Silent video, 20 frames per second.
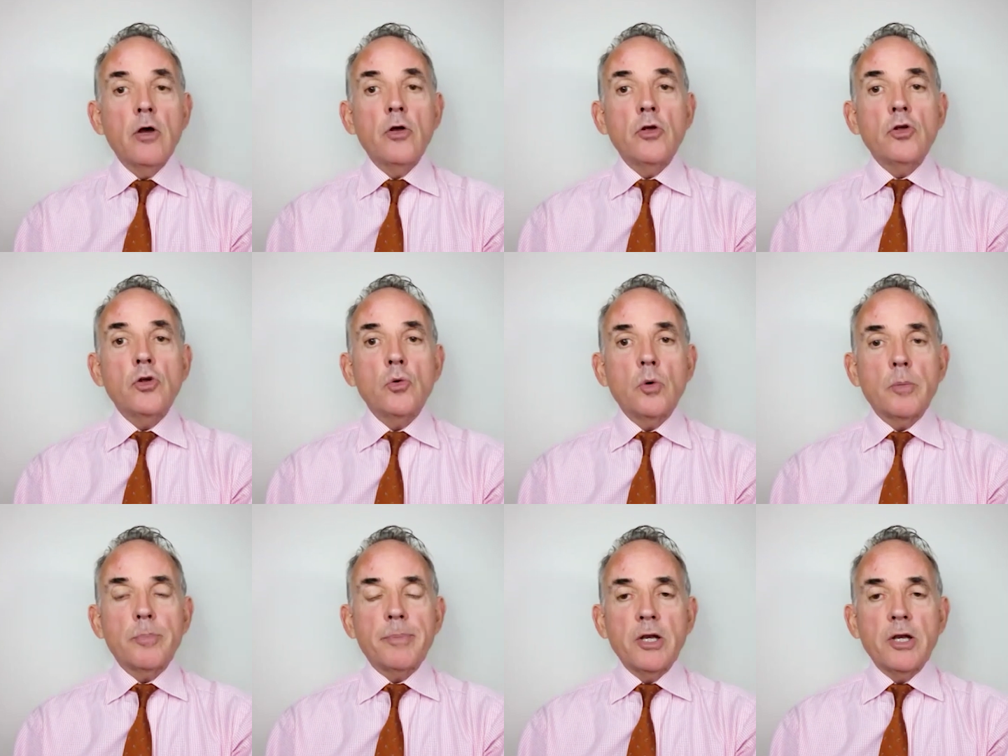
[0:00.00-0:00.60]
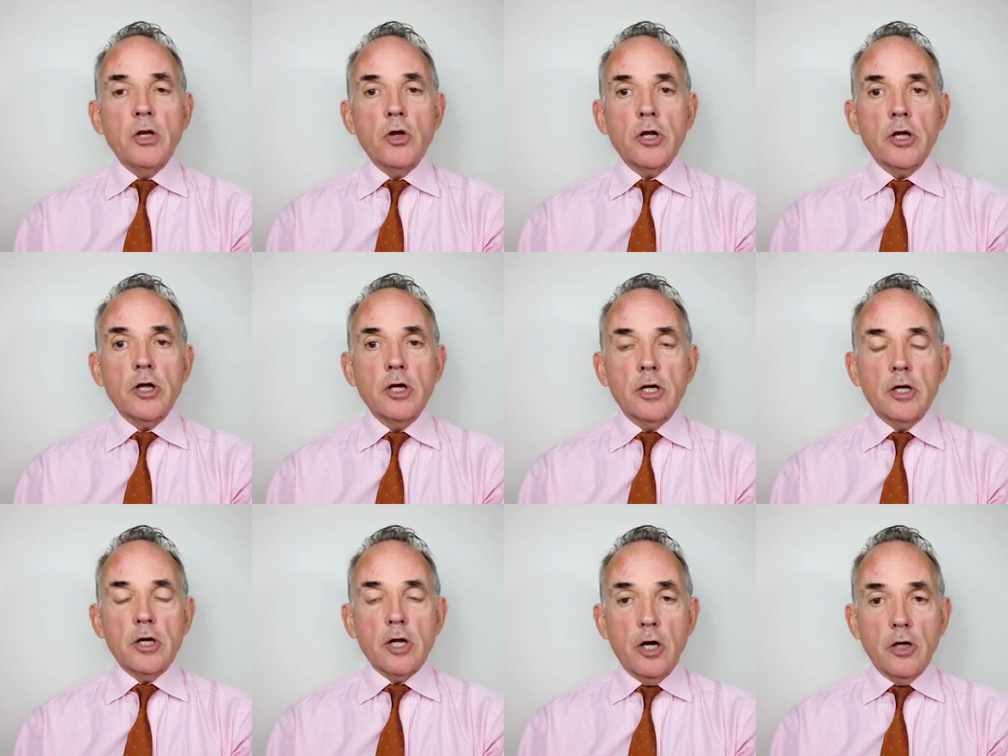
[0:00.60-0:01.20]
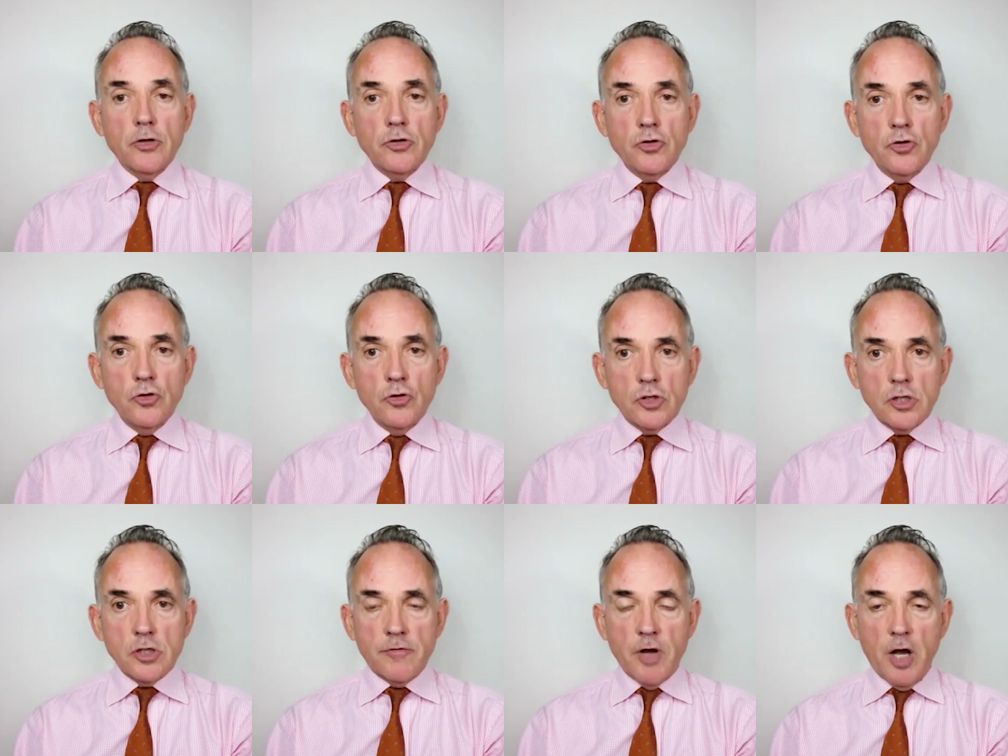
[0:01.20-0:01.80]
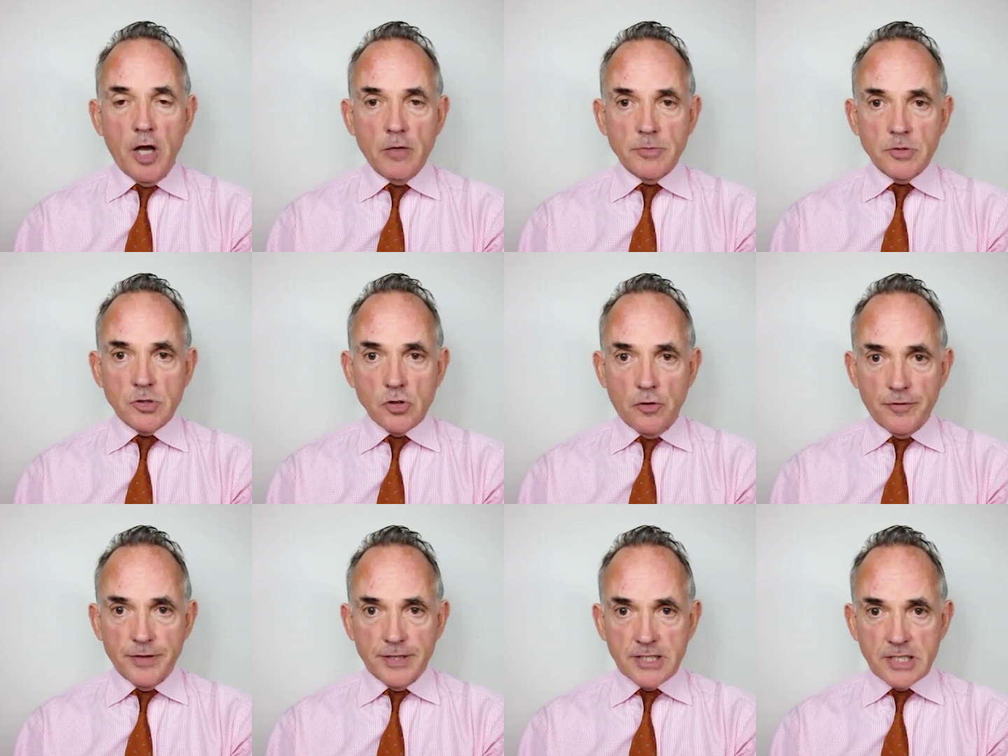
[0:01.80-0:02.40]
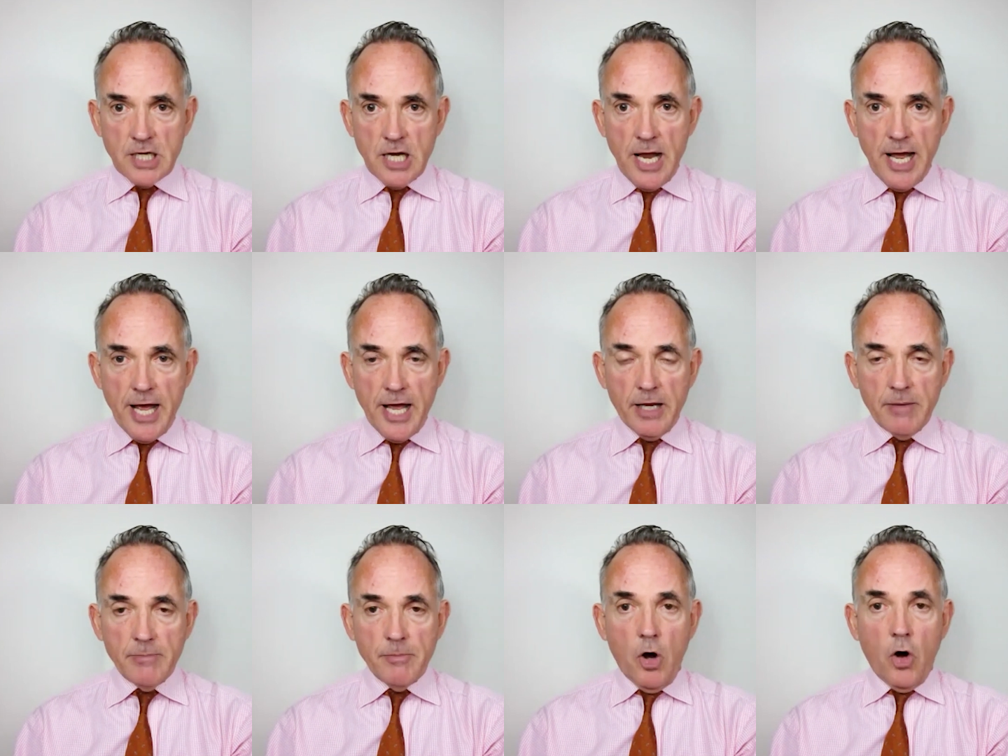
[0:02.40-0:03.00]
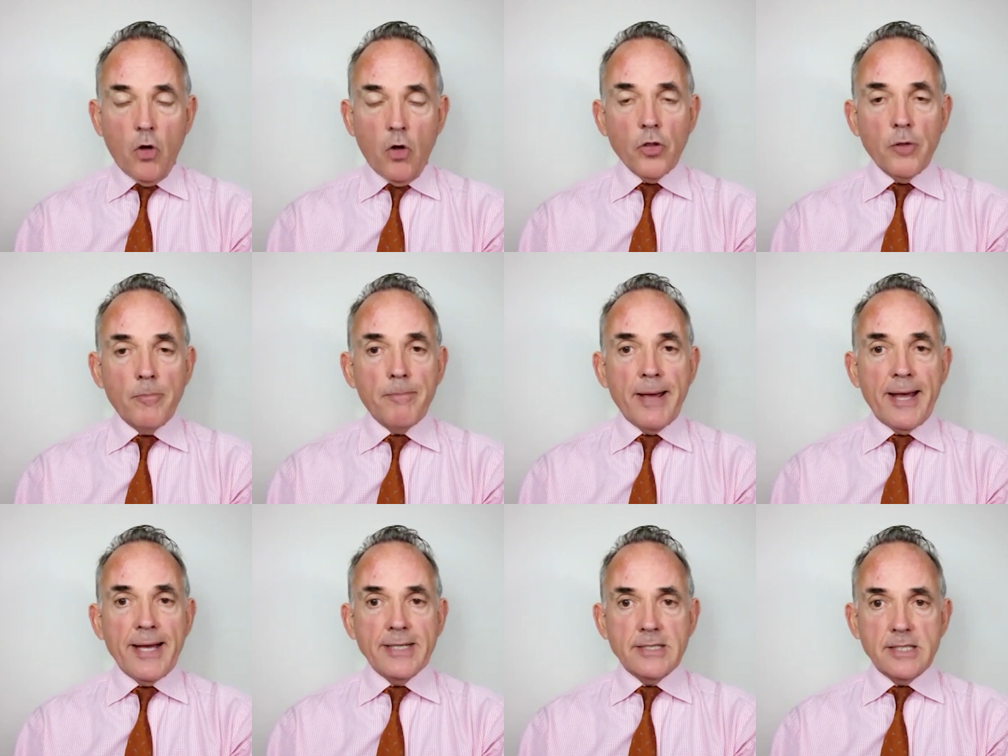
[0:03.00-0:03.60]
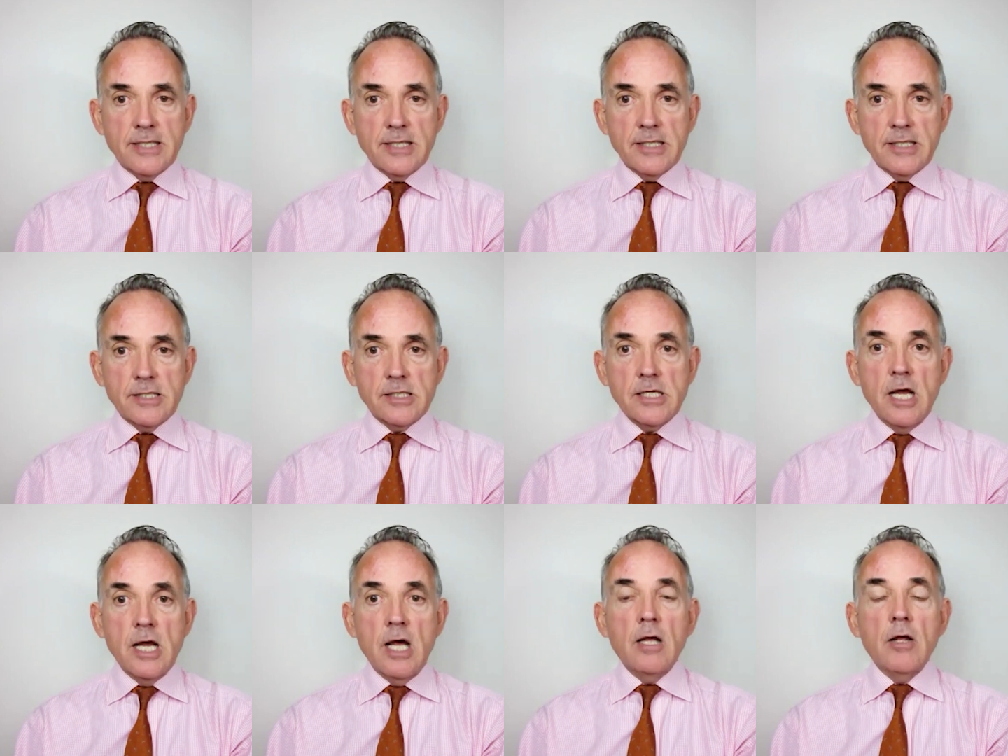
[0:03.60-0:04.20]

you would be looking at a use of home as office claim on the basis